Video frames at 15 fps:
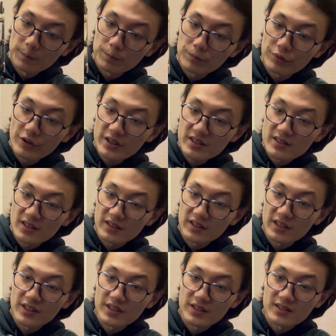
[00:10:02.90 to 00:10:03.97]
break the
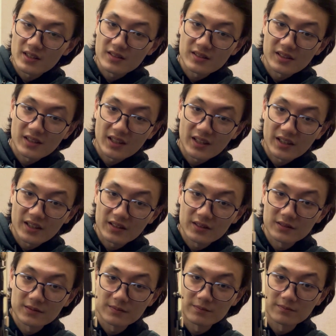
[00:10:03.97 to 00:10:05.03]
key, something like,
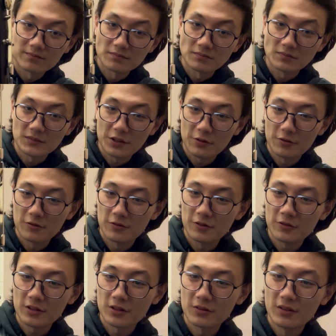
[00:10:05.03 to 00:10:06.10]
you
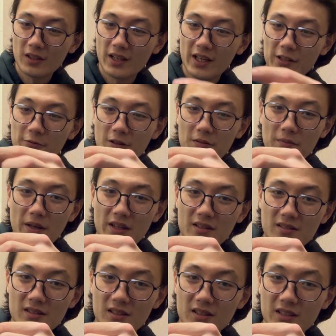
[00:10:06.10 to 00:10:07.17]
know, it will make
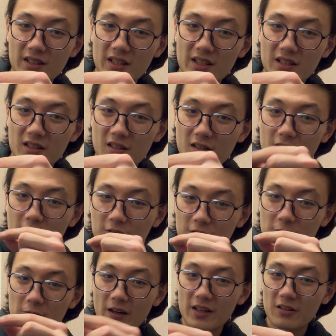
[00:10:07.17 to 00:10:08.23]
the key goes
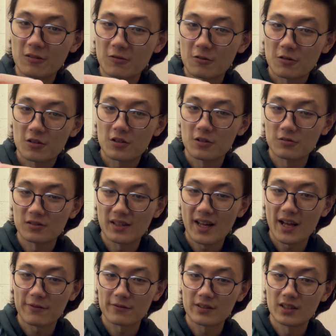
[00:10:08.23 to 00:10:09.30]
right or goes
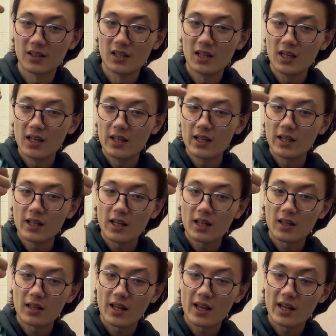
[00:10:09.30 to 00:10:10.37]
left.
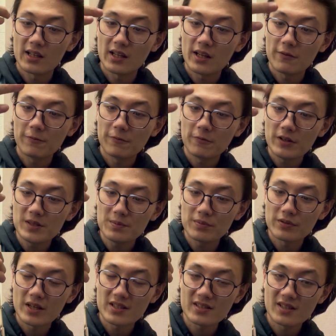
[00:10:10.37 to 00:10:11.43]
And if we
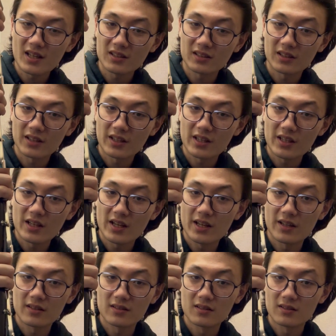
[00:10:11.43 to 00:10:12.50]
press down the key,
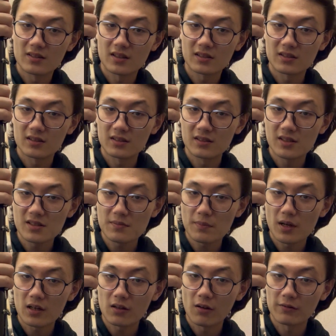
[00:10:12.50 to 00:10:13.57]
this
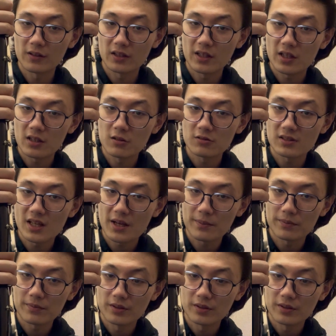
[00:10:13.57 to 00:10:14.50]
part of the key goes up,